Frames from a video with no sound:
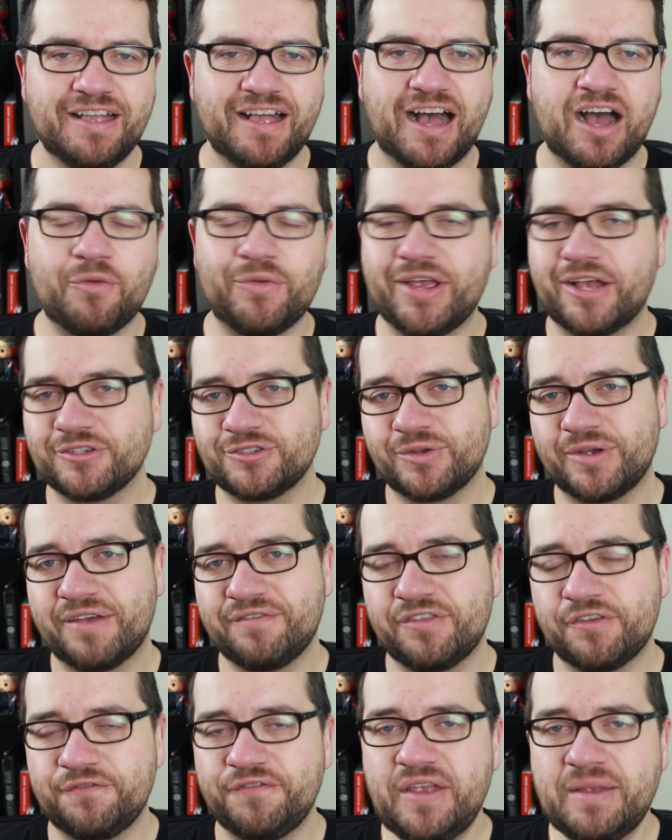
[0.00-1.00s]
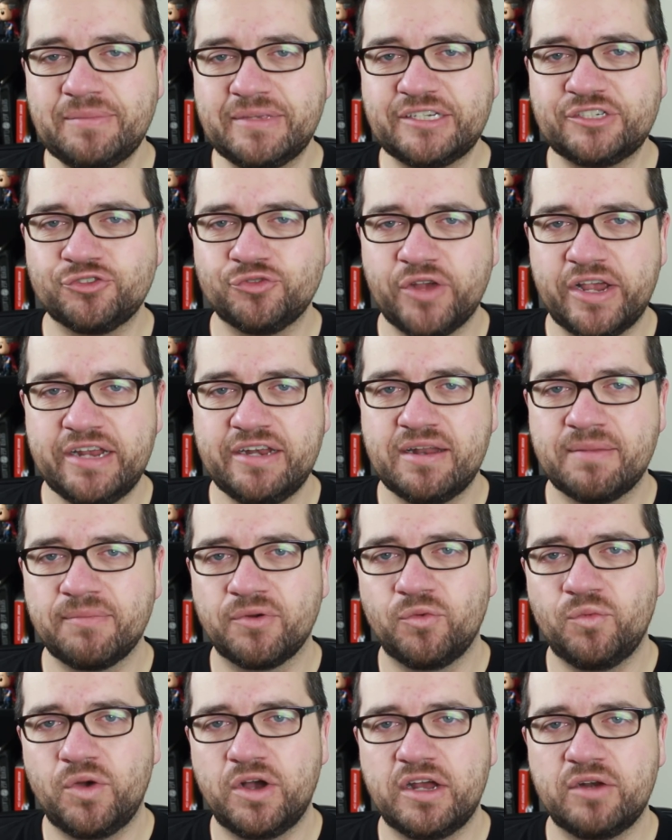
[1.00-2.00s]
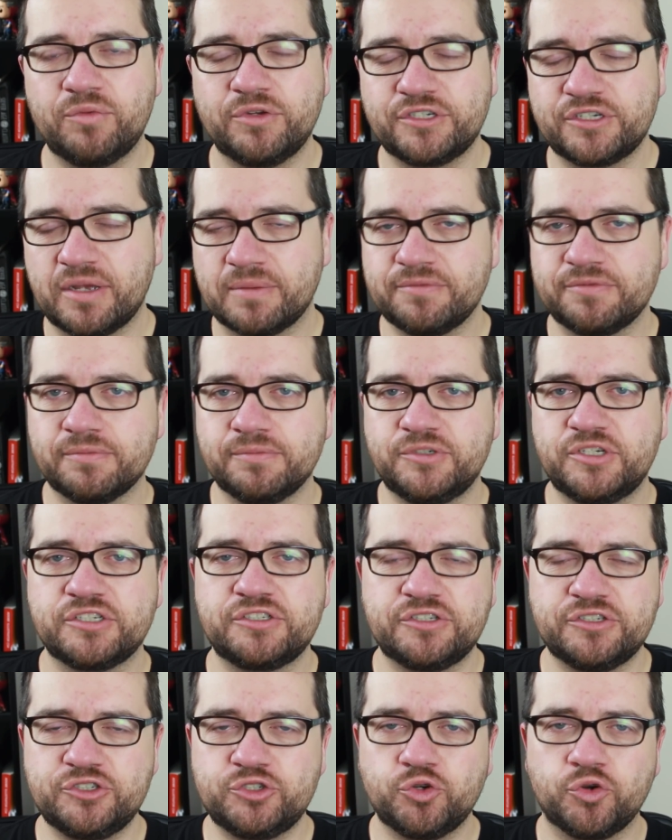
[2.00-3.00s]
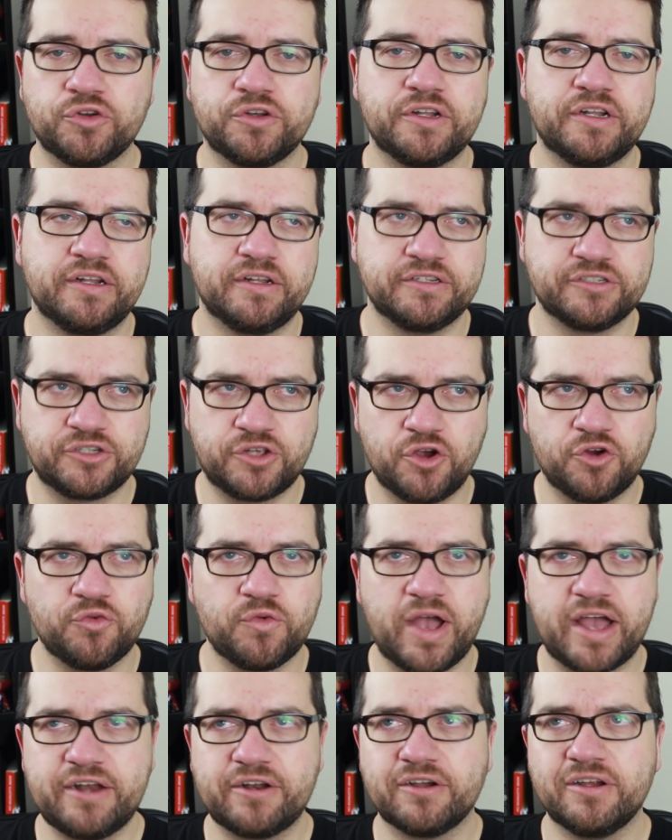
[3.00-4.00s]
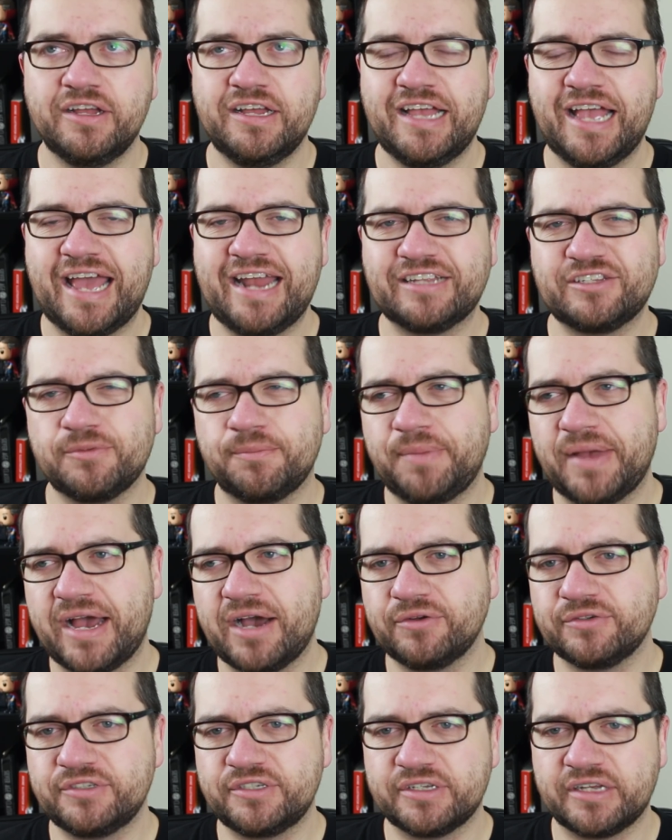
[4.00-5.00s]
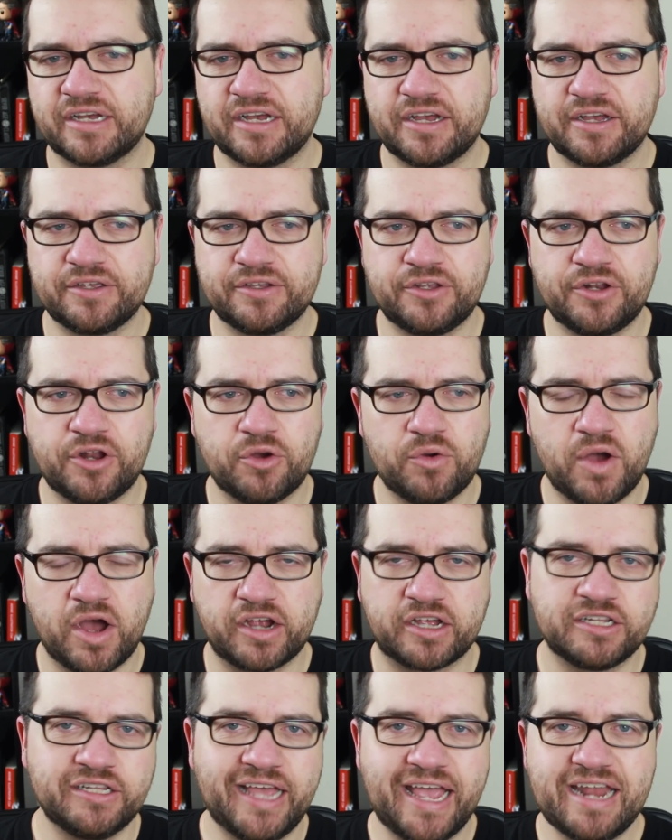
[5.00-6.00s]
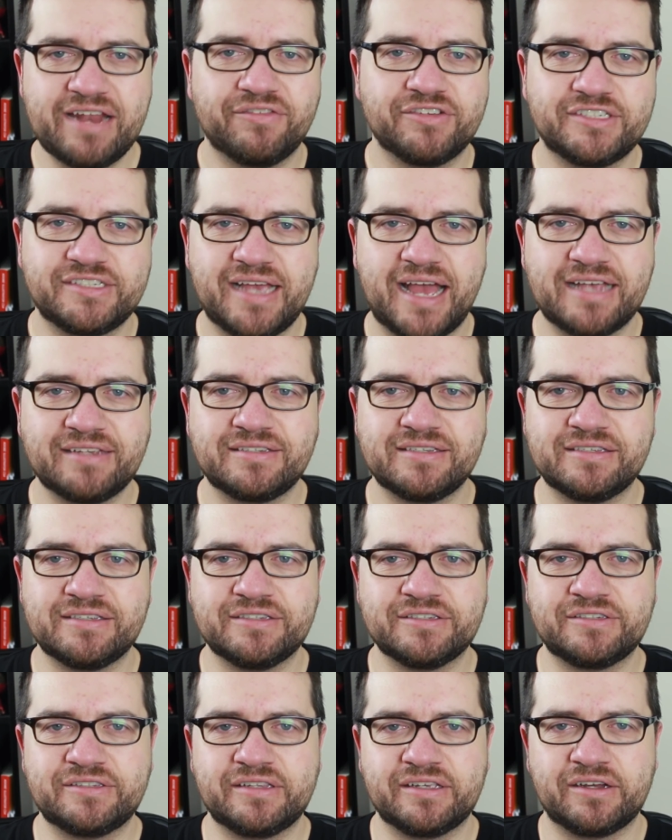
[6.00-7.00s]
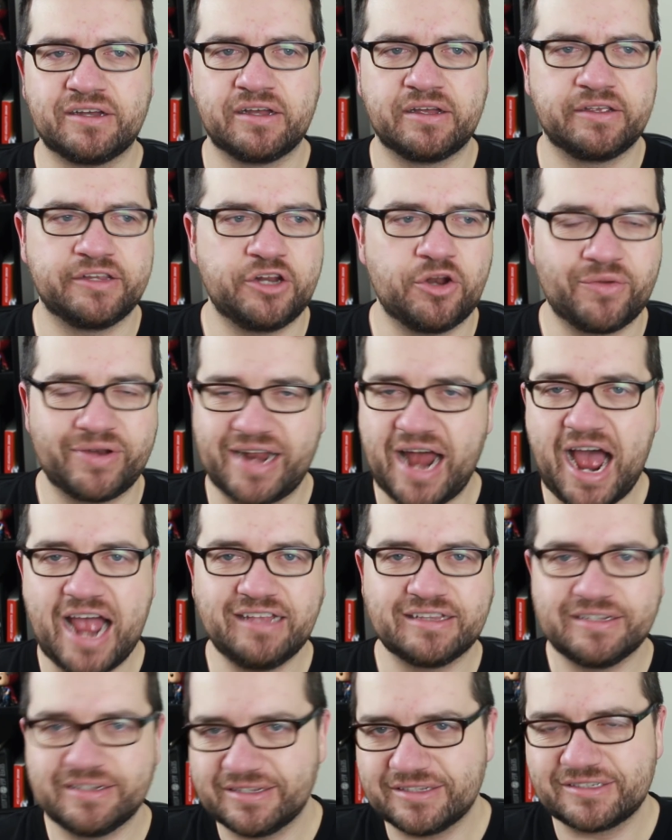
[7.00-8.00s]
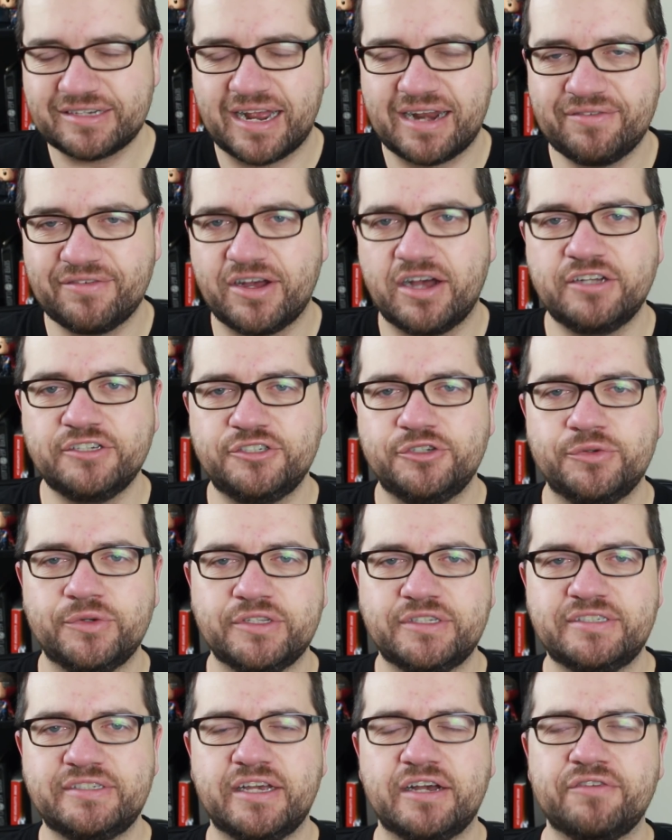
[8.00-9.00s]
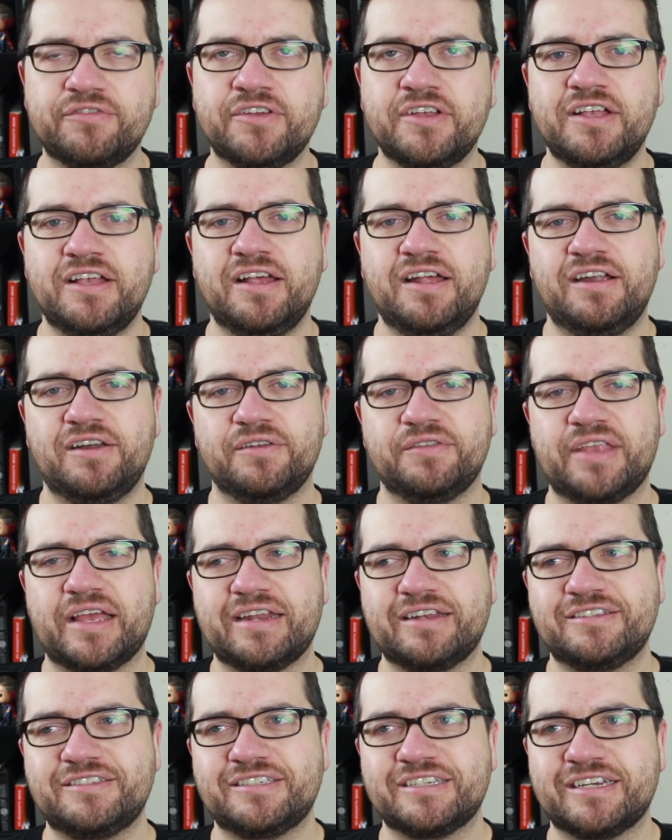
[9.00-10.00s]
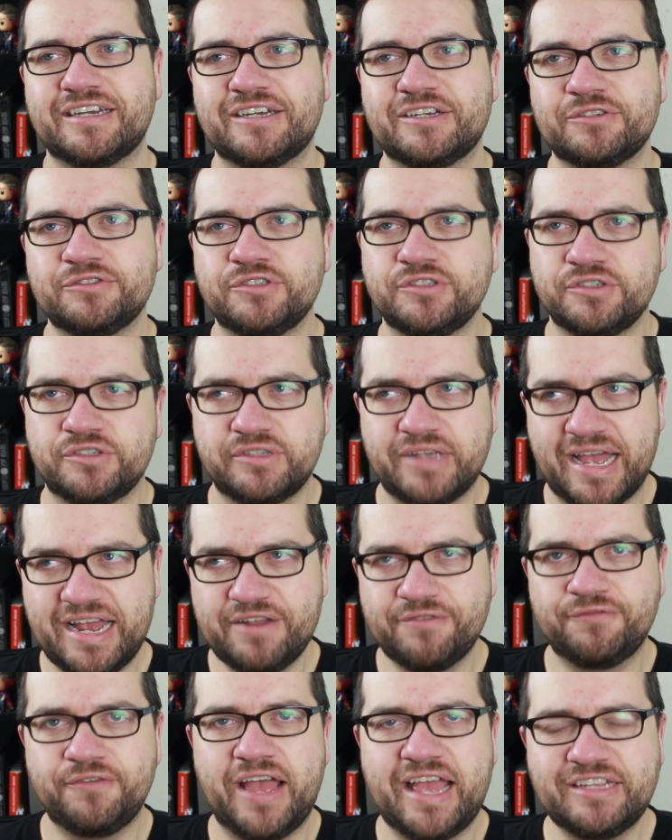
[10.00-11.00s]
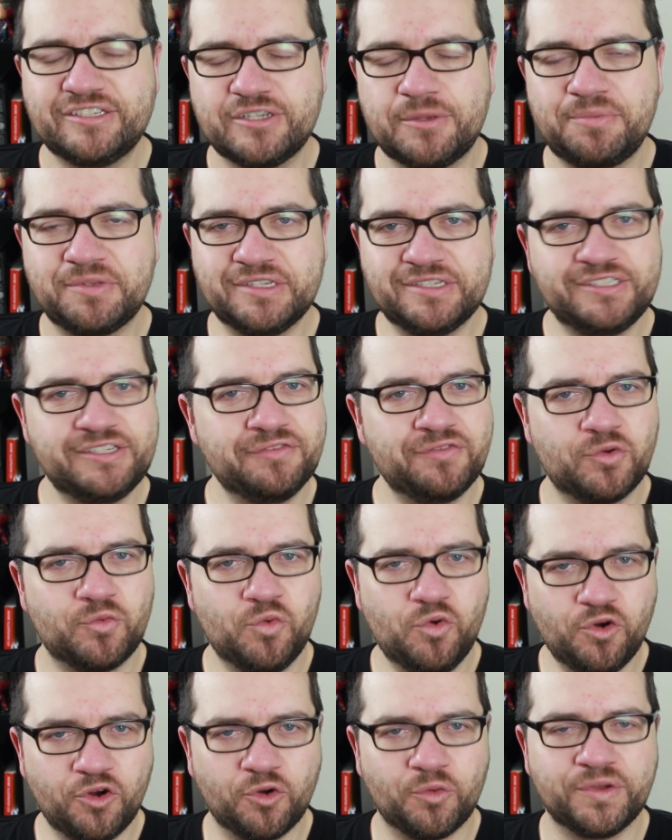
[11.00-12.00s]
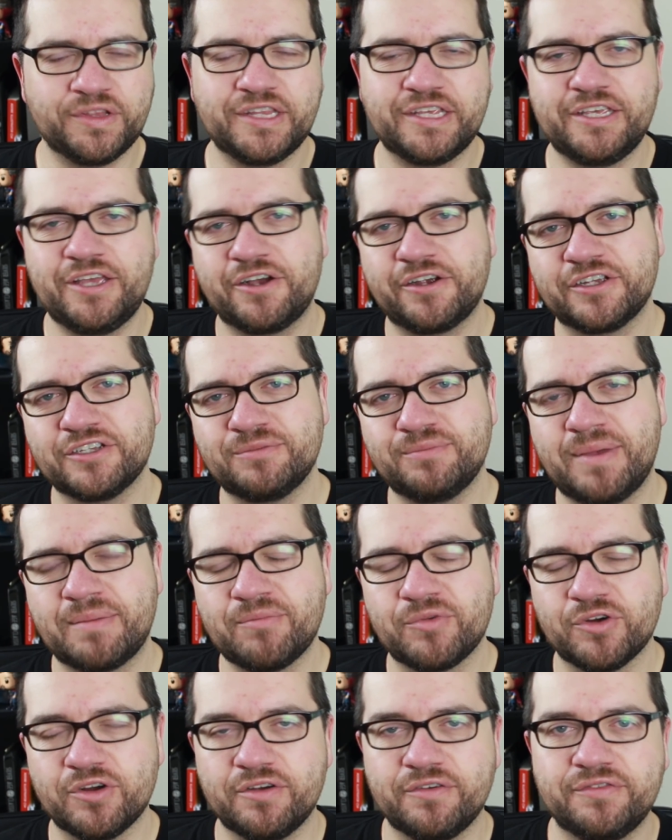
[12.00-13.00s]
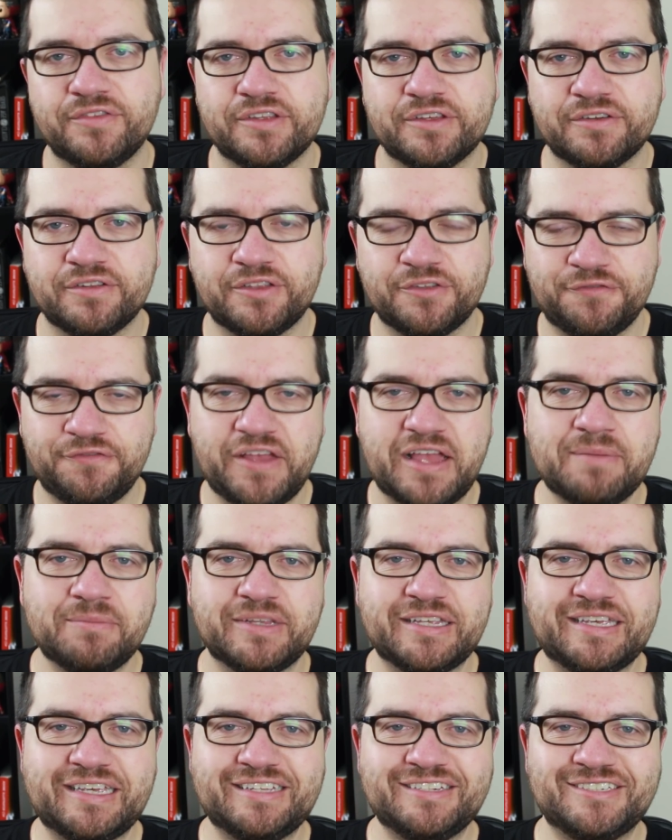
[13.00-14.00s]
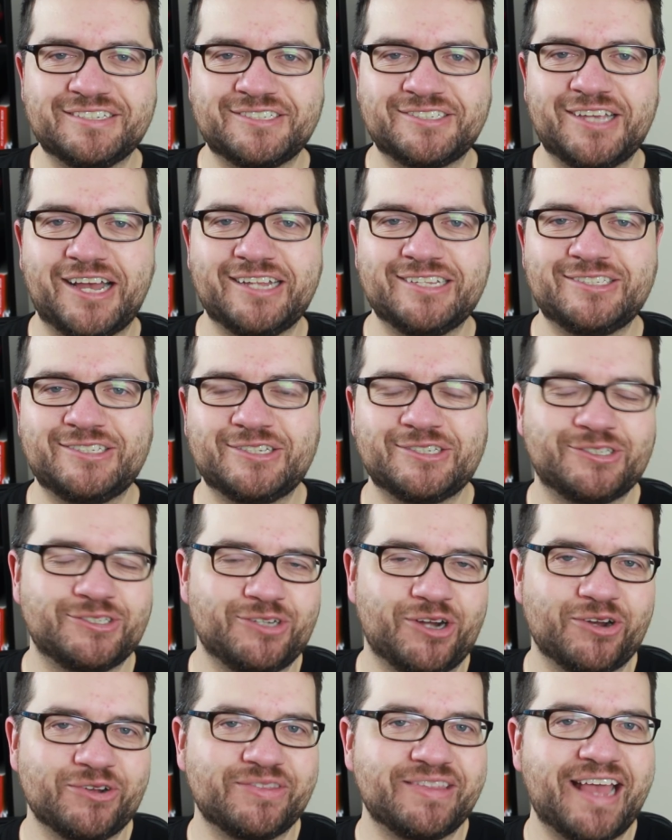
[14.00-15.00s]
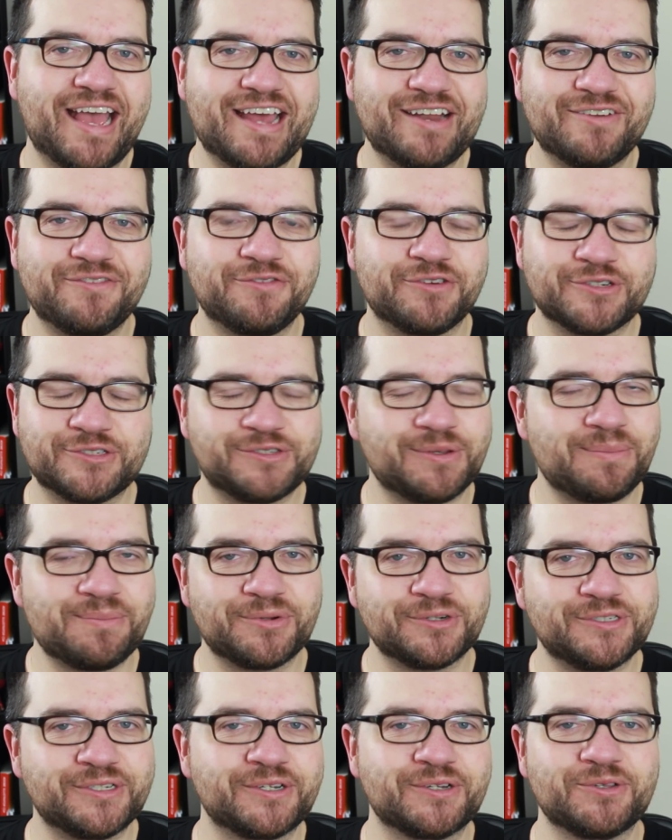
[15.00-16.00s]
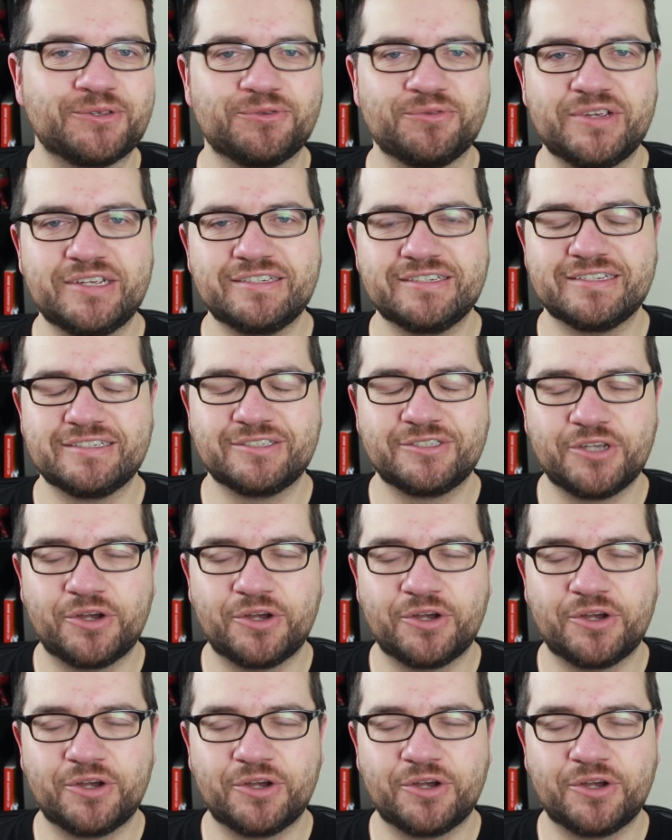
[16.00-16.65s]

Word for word: Uh, we also have the Family Trade number one, which comes from Justin Jordan and his co-writer, and it's about uh, you know a clan of assassins, uh, you know an island that's kind of unto itself that uh, kind of ends up in civil war when the youngest member of the, the family decides to start that for some particular reason.